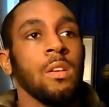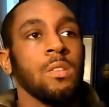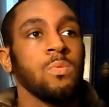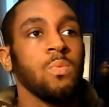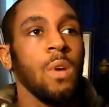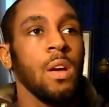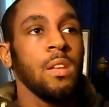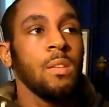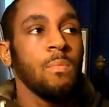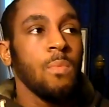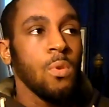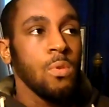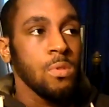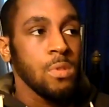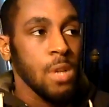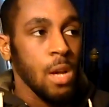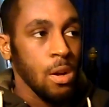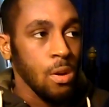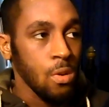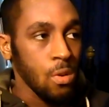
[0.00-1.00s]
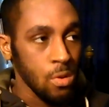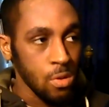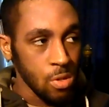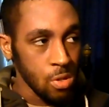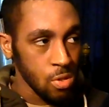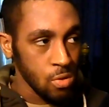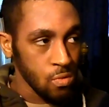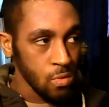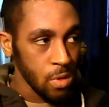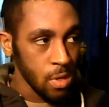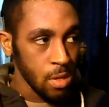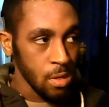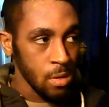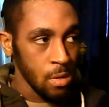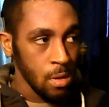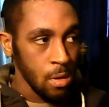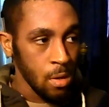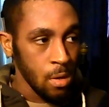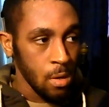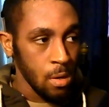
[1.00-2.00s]
That's why the Most High got to destroy
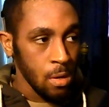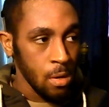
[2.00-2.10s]
it.